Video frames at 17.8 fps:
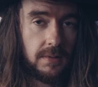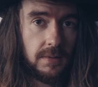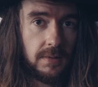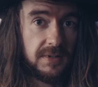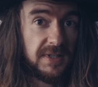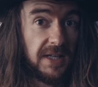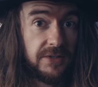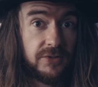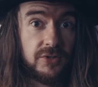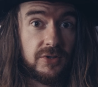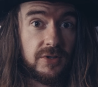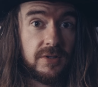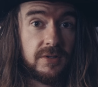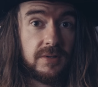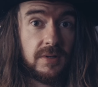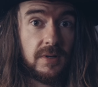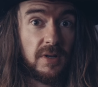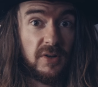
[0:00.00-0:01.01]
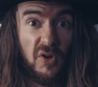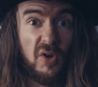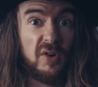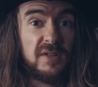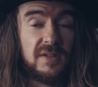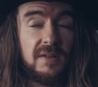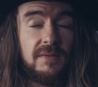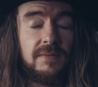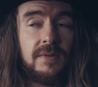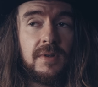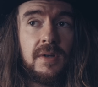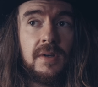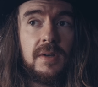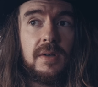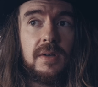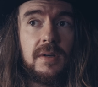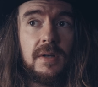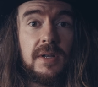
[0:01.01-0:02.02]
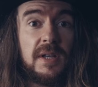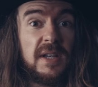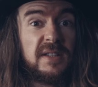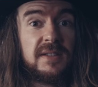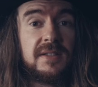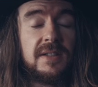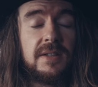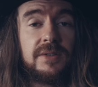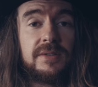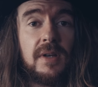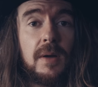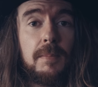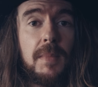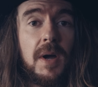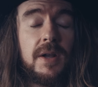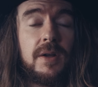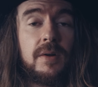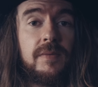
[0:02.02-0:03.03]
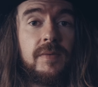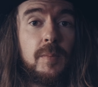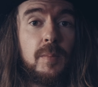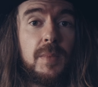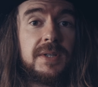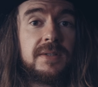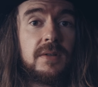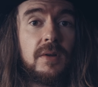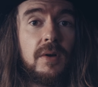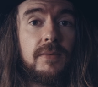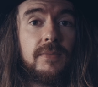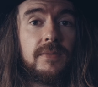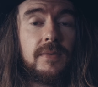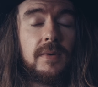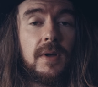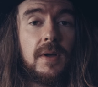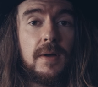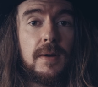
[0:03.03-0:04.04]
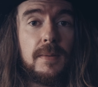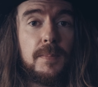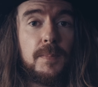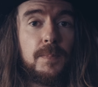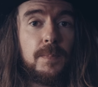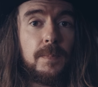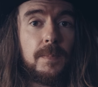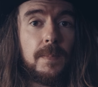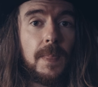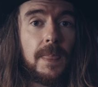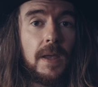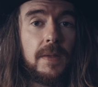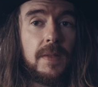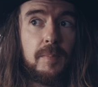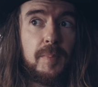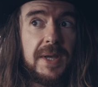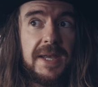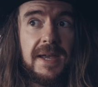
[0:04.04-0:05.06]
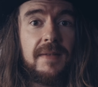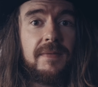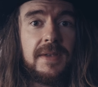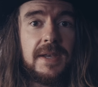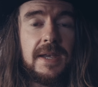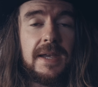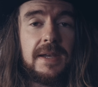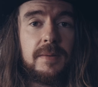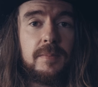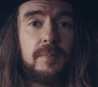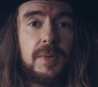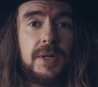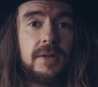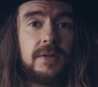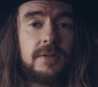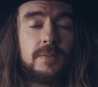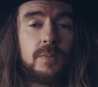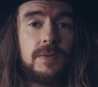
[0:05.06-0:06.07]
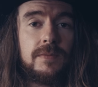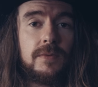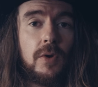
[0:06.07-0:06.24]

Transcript: because that's just an octave, and it'd still sound minor if you missed off the B and the E, because we've